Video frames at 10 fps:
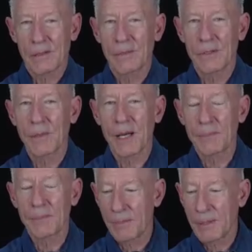
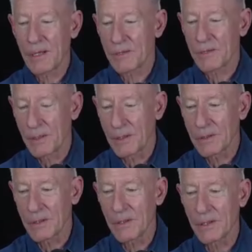My parents
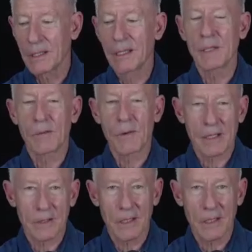belonged to the Columbia
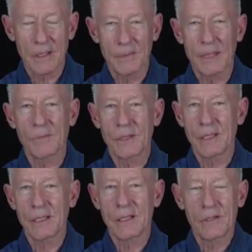Record Club and would
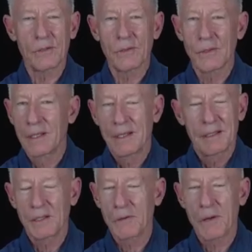get a
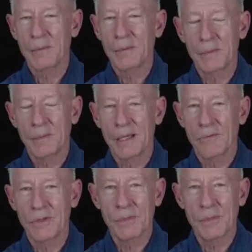new album
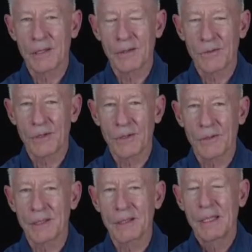every month,
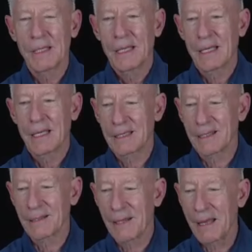
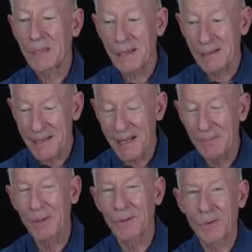and because they
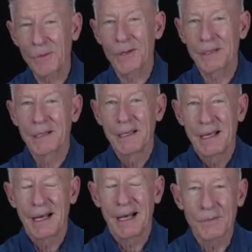both worked,
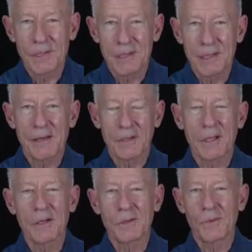I was left
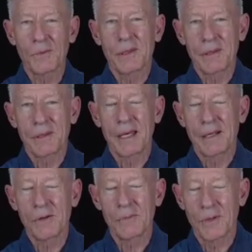alone at
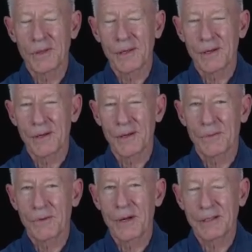home with their
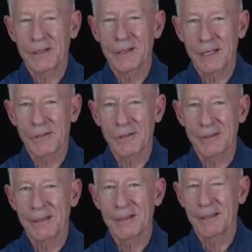record collection,